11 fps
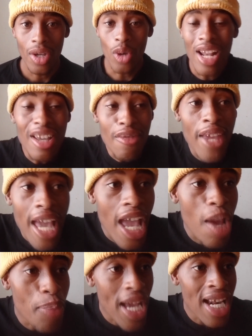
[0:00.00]
You are living a
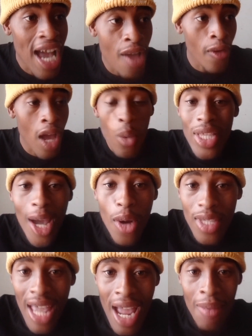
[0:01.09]
happier life
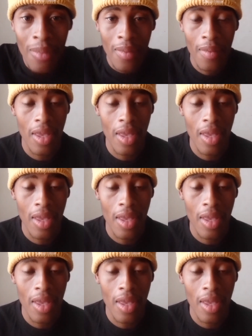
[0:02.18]
without them.